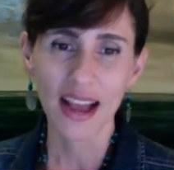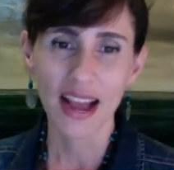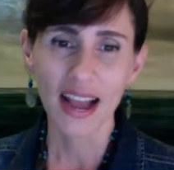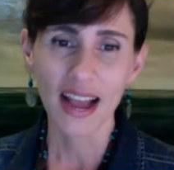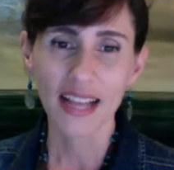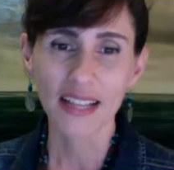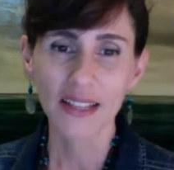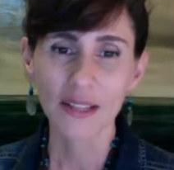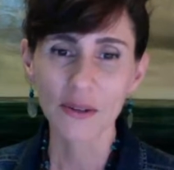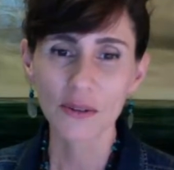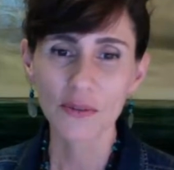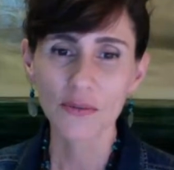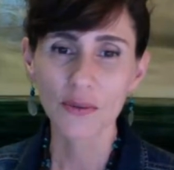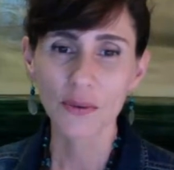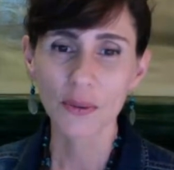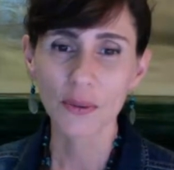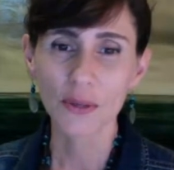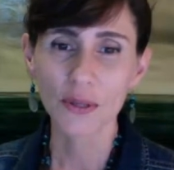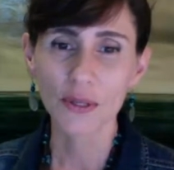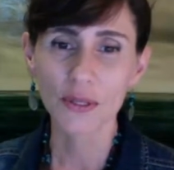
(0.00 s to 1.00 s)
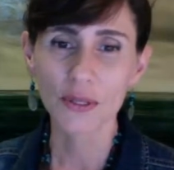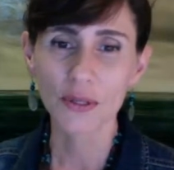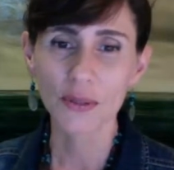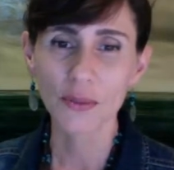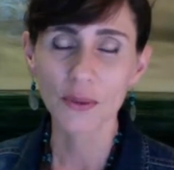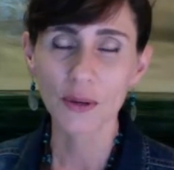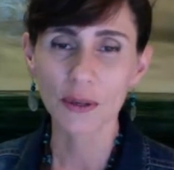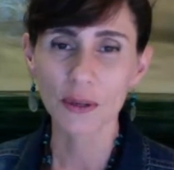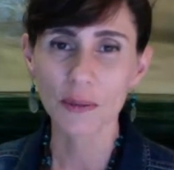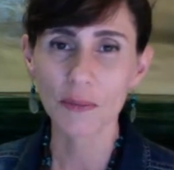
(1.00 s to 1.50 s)
I look forward to
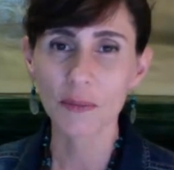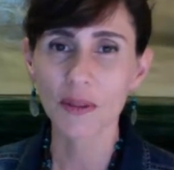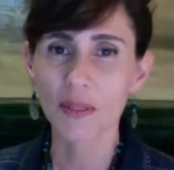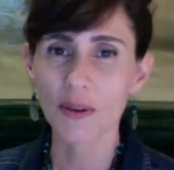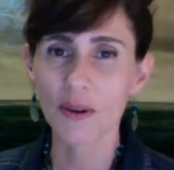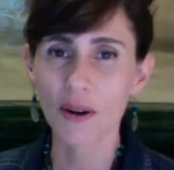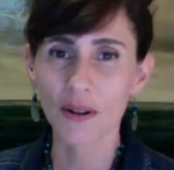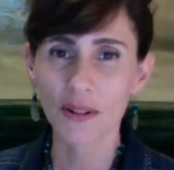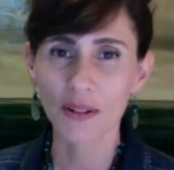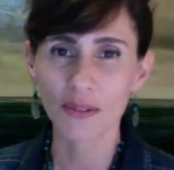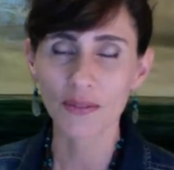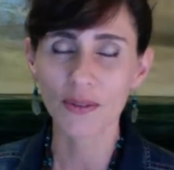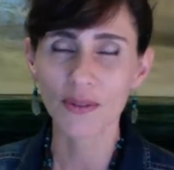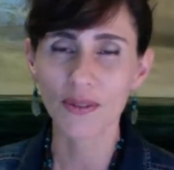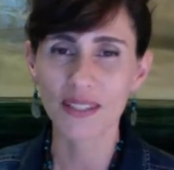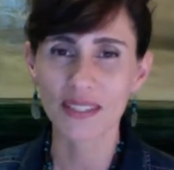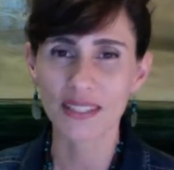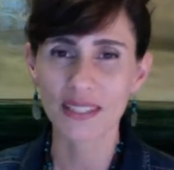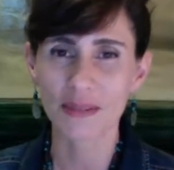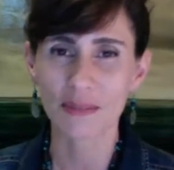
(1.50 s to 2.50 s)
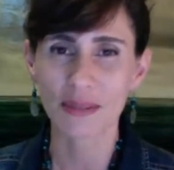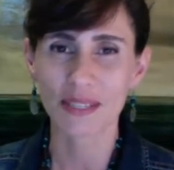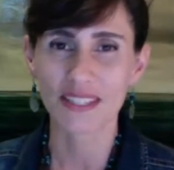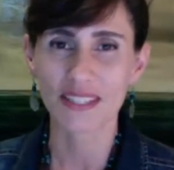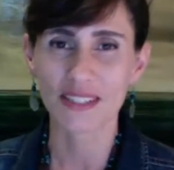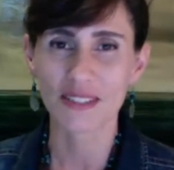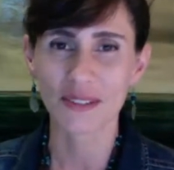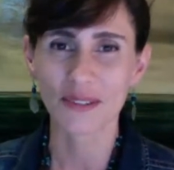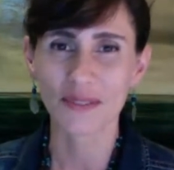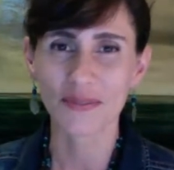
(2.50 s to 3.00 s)
working with all of you this
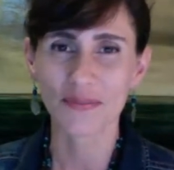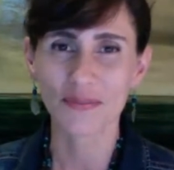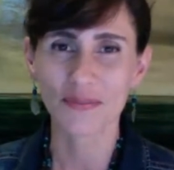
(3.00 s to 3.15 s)
semester.